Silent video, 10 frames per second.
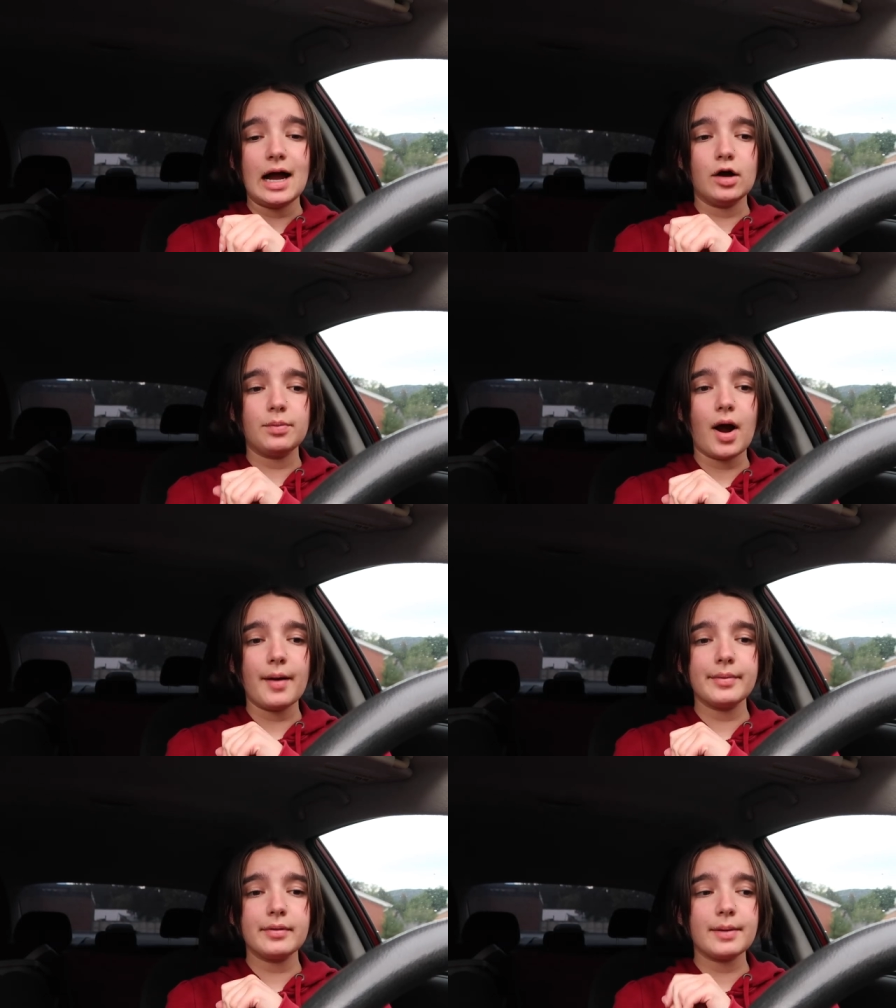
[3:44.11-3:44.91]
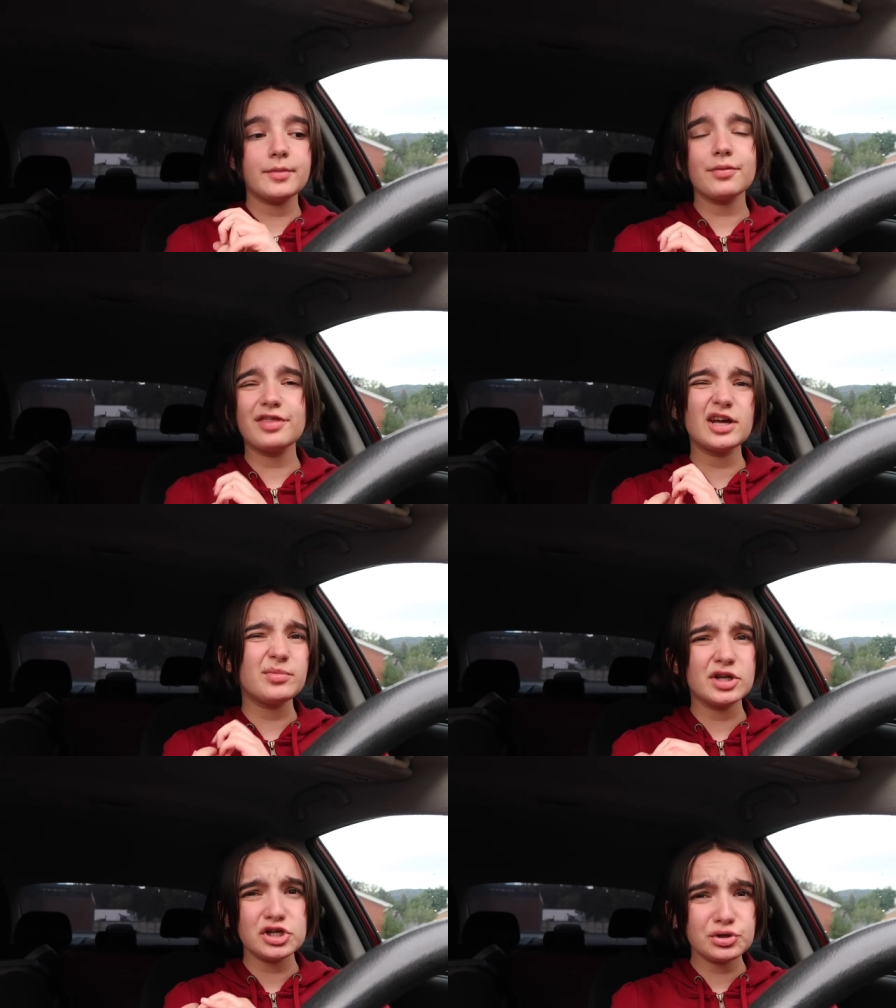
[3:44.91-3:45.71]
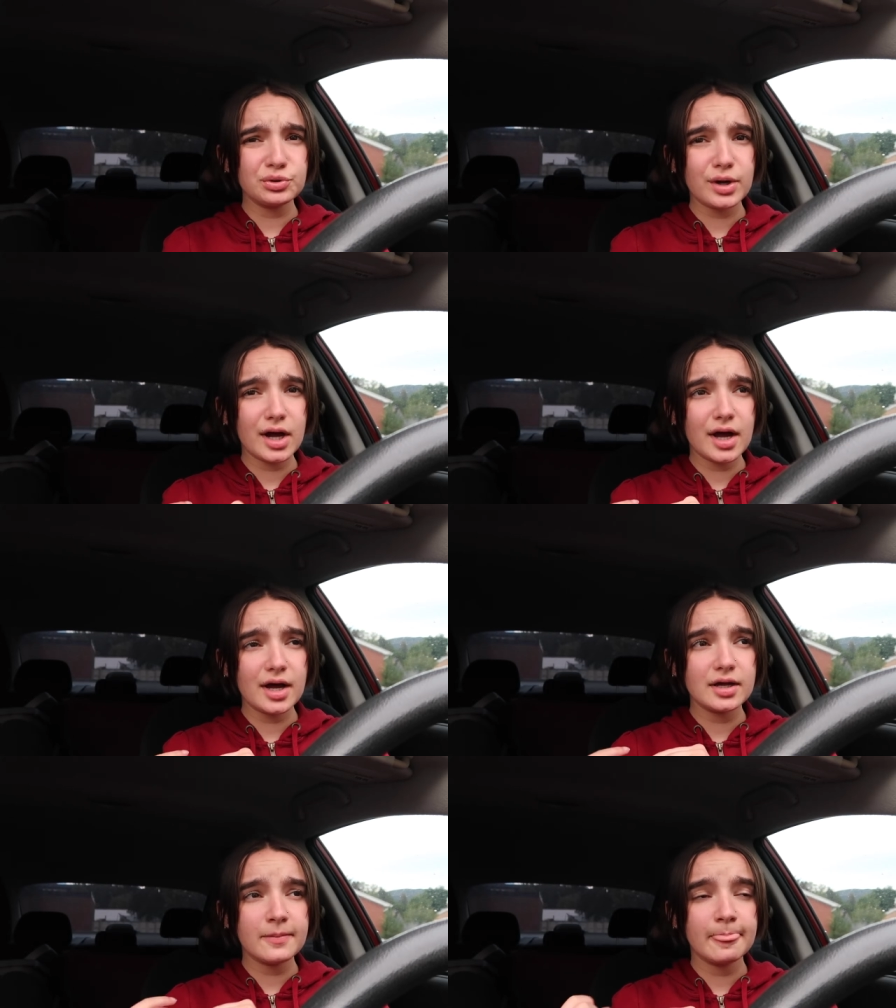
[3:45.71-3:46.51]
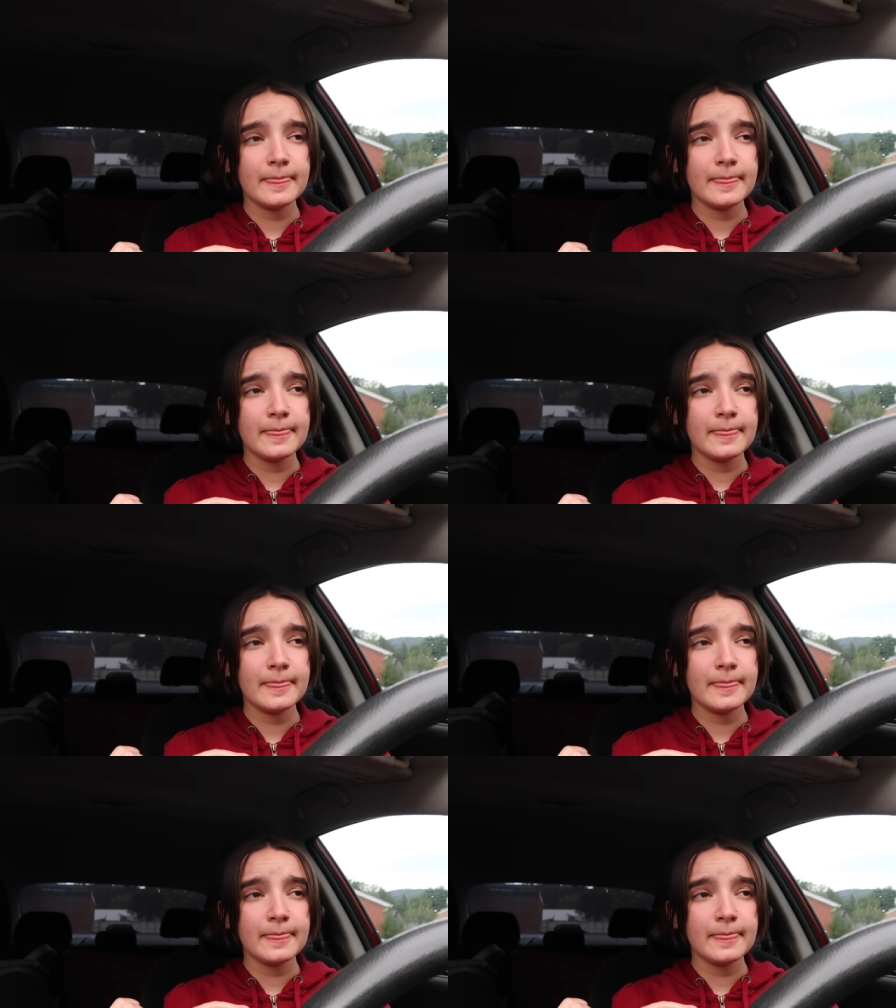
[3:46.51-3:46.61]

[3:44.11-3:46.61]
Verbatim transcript: I'll probably, I don't think I'm going to do a uh,